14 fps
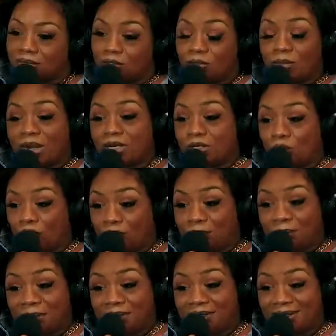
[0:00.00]
You might know a
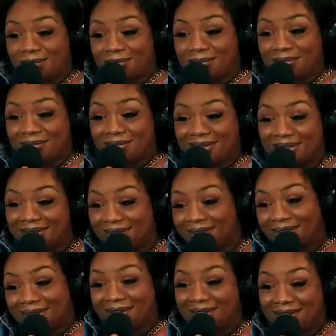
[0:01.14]
peanut
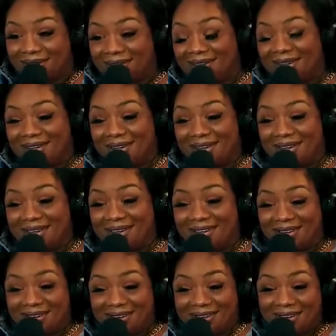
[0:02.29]

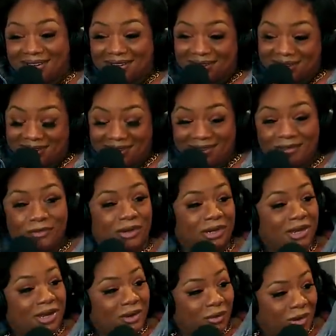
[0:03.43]

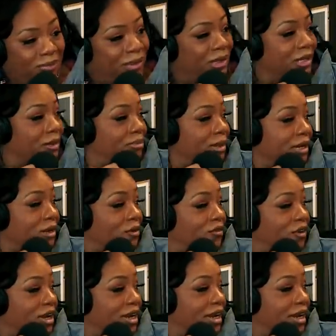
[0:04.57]
what, what, Peanut played on Fat